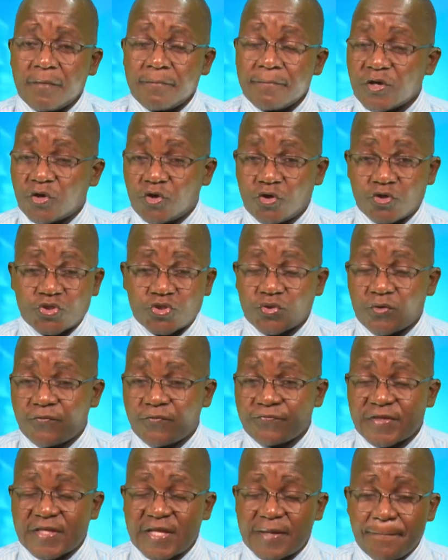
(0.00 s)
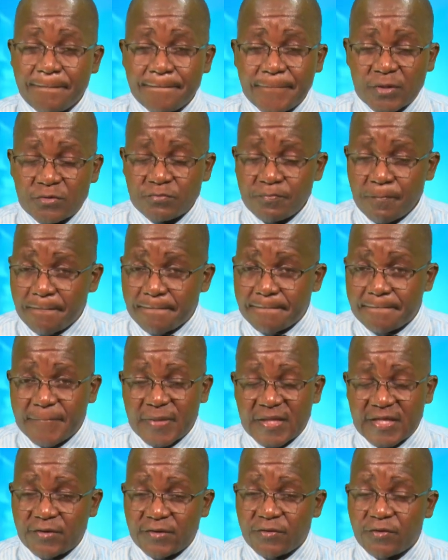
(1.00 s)
because of
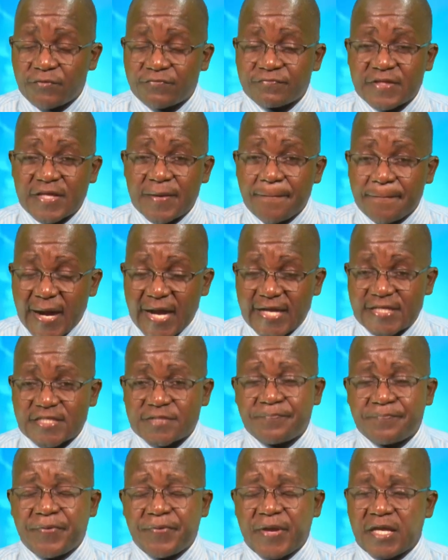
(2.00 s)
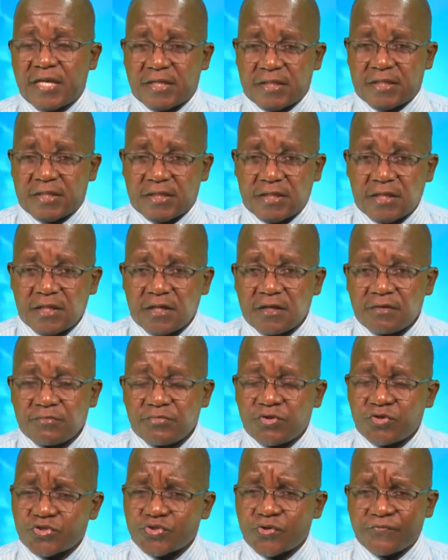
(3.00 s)
the much pain,
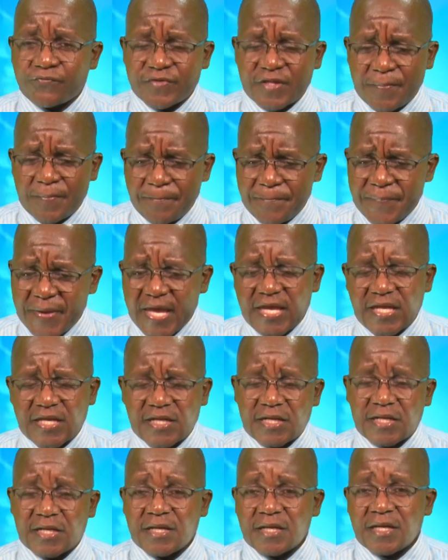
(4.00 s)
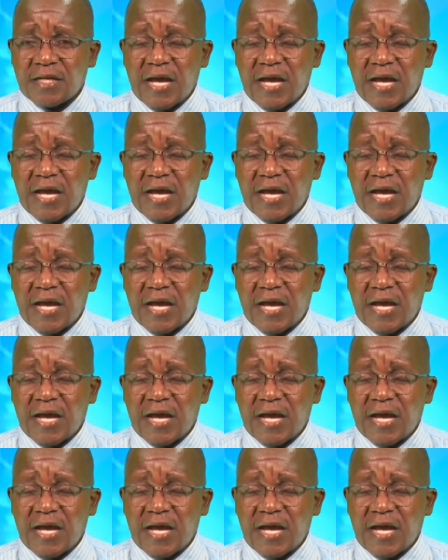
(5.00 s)
because of the pain.